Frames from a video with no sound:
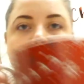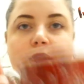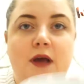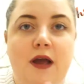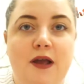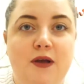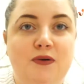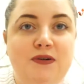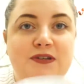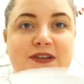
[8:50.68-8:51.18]

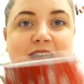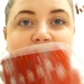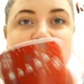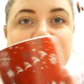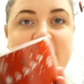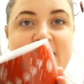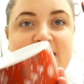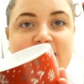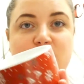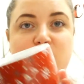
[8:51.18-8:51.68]
I also have
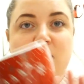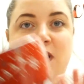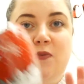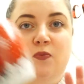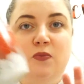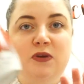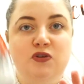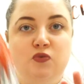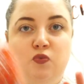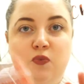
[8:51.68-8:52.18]
this
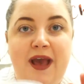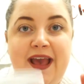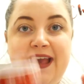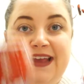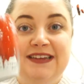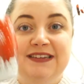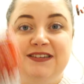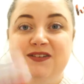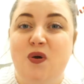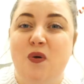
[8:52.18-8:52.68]
one which
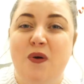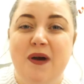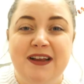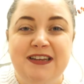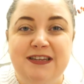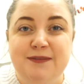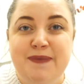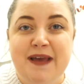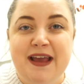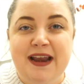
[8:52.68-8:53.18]
weighs
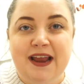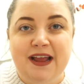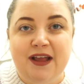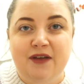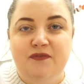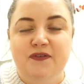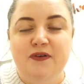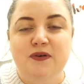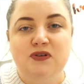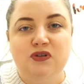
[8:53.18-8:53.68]
quite a bit, like
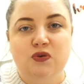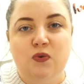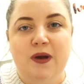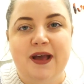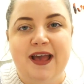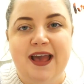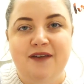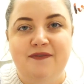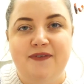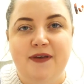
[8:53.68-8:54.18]
it feels
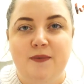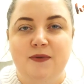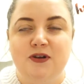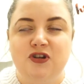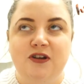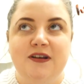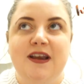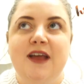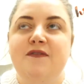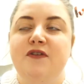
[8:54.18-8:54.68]
quite heavy, which
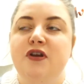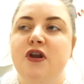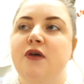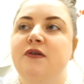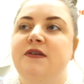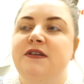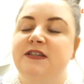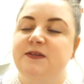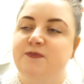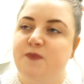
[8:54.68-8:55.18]
I never
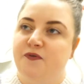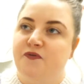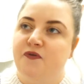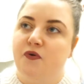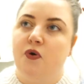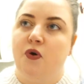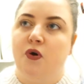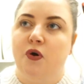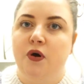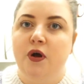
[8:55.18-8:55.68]
noticed
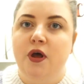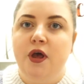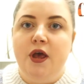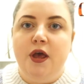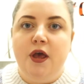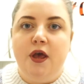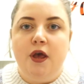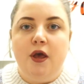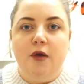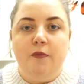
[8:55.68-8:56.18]
before,
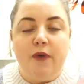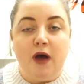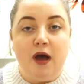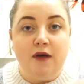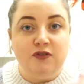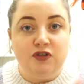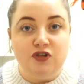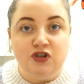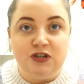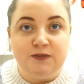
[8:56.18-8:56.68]
but
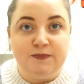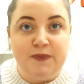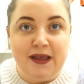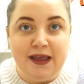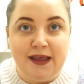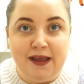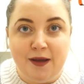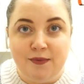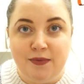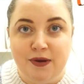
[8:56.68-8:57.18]
after just
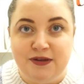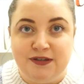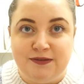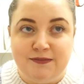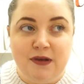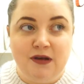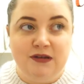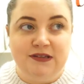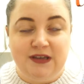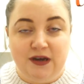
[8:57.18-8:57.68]
picking up loads of
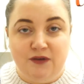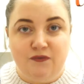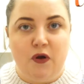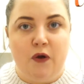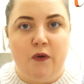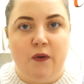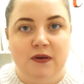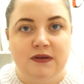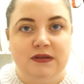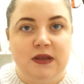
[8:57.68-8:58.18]
mugs in a
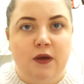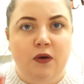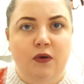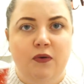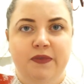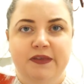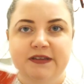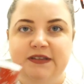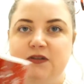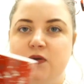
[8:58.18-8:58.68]
row, I was like,
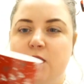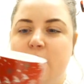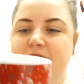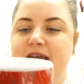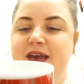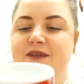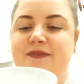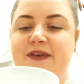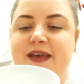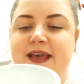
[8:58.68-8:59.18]
oh, this is quite
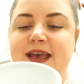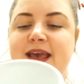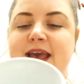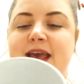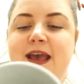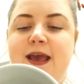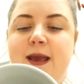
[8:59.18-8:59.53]
heavy.